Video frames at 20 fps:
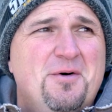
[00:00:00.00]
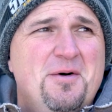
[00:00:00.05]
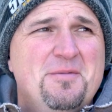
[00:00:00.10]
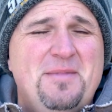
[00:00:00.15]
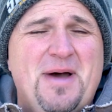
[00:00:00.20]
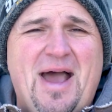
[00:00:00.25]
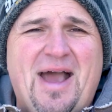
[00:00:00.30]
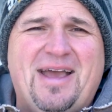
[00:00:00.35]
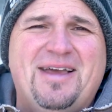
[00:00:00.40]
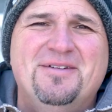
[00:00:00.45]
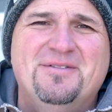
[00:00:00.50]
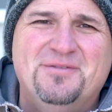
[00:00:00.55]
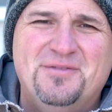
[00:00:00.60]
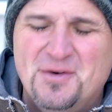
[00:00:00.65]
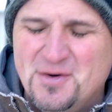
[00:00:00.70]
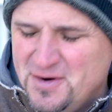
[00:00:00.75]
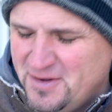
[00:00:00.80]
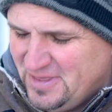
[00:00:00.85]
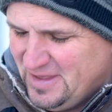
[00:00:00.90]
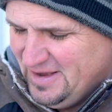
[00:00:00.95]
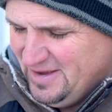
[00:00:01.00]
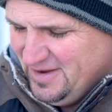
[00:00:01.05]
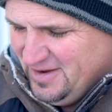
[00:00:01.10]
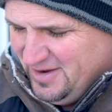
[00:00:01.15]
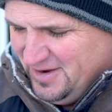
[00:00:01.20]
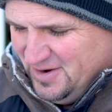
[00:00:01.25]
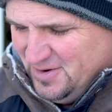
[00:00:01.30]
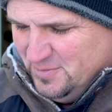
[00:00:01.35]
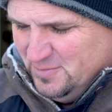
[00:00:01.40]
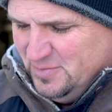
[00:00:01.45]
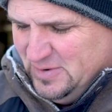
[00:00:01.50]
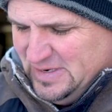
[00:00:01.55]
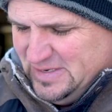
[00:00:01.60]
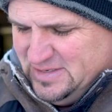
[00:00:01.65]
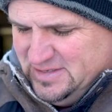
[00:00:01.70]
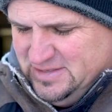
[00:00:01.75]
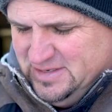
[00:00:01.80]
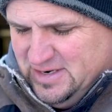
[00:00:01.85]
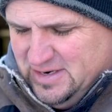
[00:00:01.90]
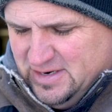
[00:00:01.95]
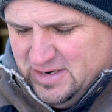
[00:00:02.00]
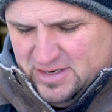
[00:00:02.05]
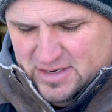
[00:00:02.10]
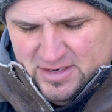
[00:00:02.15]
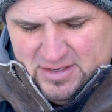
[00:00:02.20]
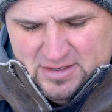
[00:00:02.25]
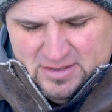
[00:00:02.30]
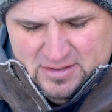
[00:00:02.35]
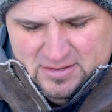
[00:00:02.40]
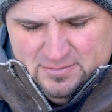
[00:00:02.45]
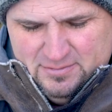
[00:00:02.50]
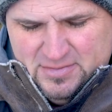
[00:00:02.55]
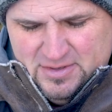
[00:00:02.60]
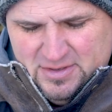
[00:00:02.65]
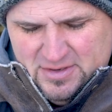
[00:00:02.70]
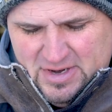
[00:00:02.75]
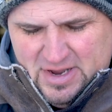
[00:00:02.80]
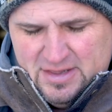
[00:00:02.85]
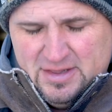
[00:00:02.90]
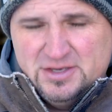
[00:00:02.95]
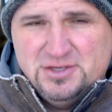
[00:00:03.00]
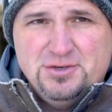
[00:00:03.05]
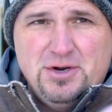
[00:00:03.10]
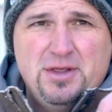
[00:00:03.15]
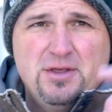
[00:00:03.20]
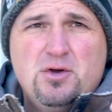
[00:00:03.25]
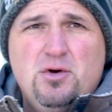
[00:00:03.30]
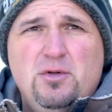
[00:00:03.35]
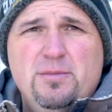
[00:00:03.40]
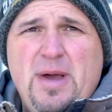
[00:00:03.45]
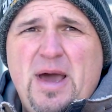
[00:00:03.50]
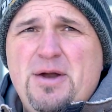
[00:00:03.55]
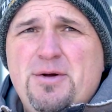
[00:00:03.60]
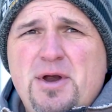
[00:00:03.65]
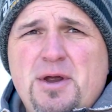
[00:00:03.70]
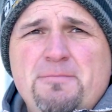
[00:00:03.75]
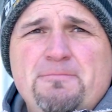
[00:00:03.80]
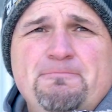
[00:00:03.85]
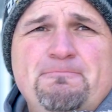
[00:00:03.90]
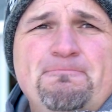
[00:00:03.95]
going back and forth. But, uh, but yeah, let's try the cold battery.